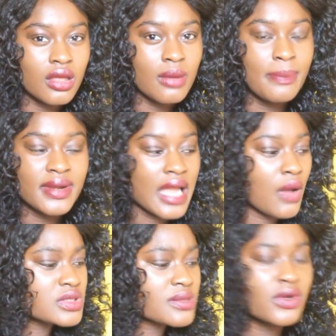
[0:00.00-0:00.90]
but now
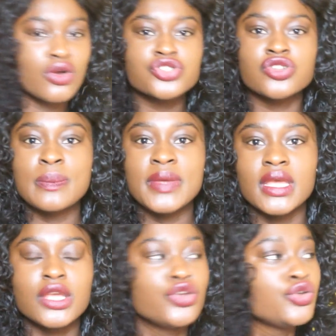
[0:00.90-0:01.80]
when someone calls you a B,
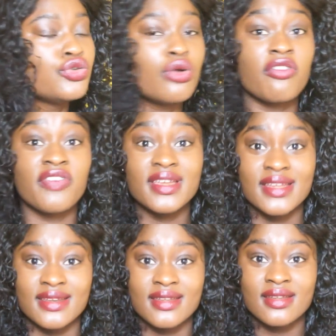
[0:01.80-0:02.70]
you're offended.